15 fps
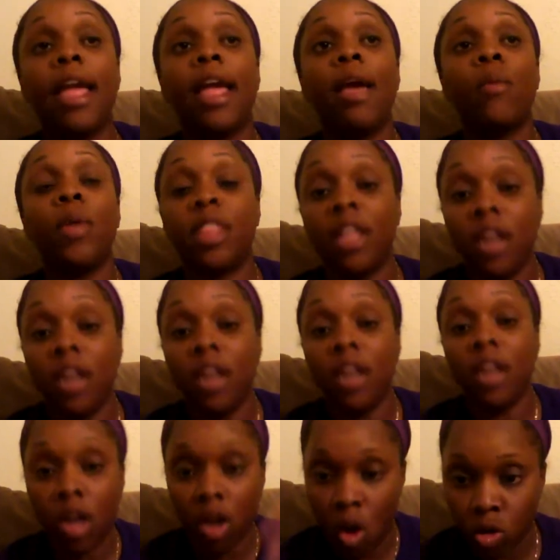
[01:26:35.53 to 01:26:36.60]
within a
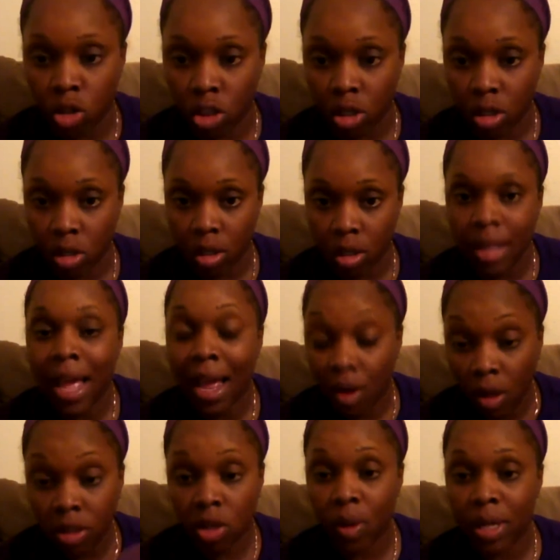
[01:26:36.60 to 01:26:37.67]
culture, and that
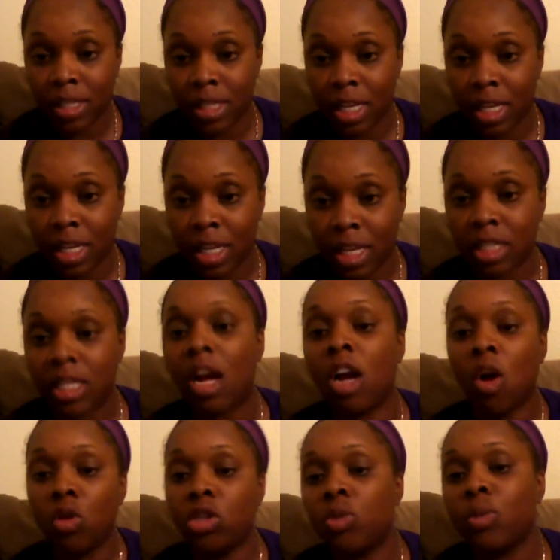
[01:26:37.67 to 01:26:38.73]
also exists, a
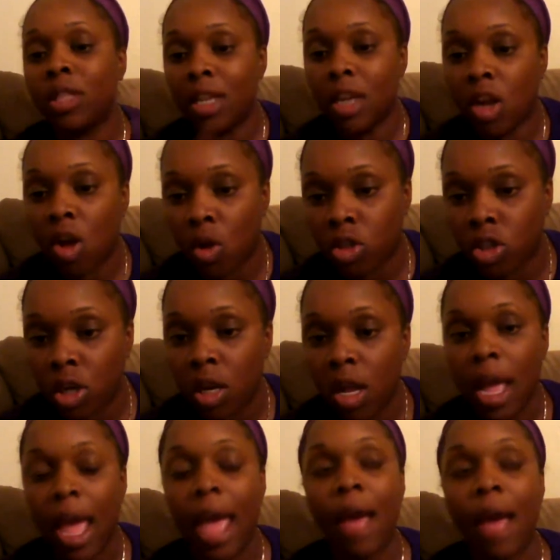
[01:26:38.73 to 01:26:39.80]
culture within a culture,
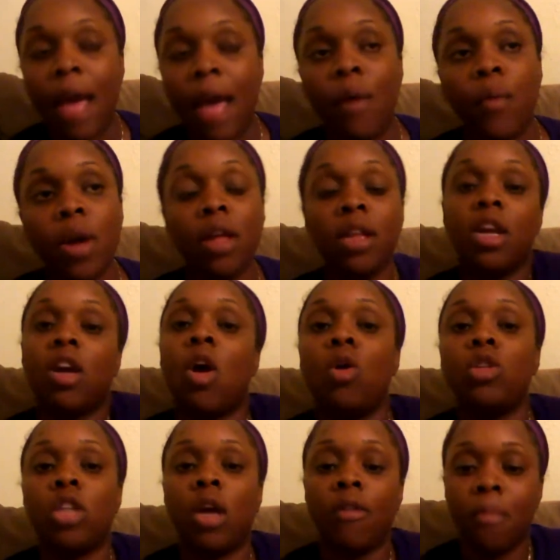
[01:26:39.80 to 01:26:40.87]
and we're in the
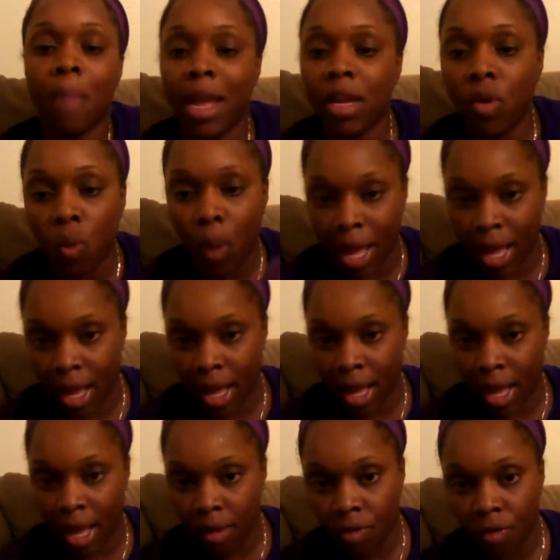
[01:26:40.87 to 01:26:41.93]
culture of
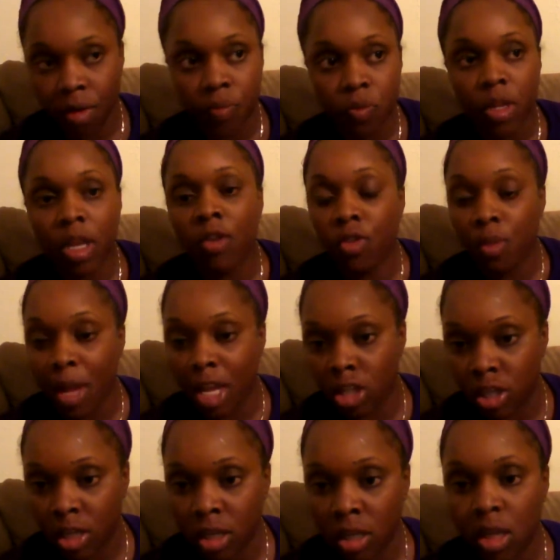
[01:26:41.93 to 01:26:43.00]
microwave
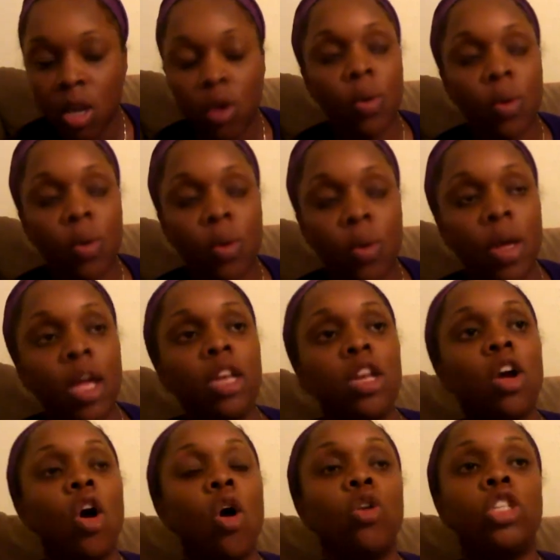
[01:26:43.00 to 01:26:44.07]
information. We're in the
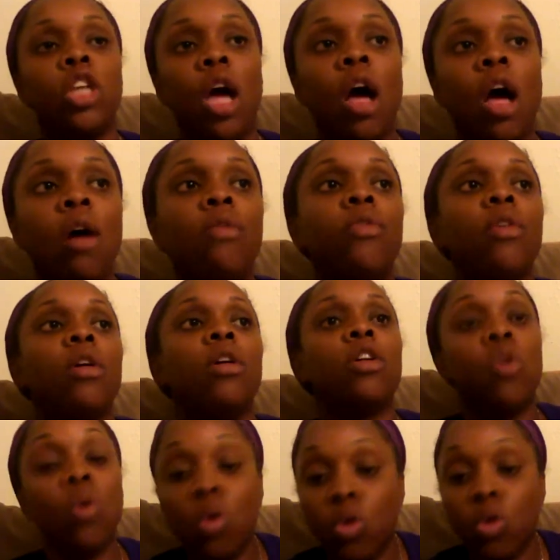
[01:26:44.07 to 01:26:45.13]
culture of
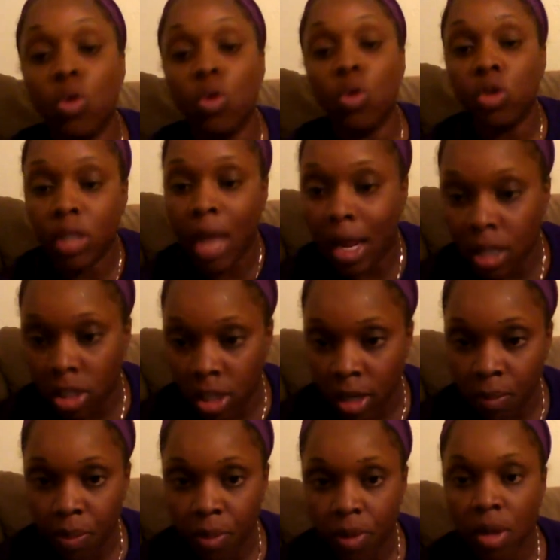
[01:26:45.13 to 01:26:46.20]
Google scholarship.
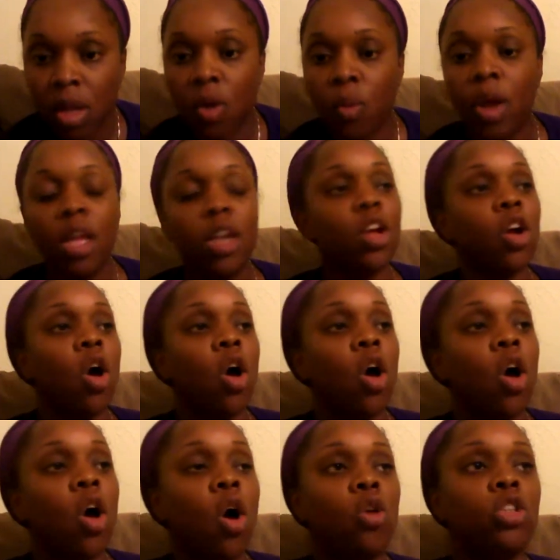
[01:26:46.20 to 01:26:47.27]
We're in the
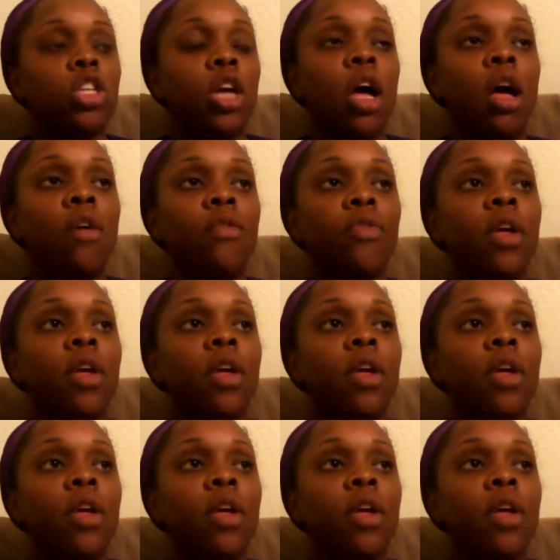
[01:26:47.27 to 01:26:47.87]
culture of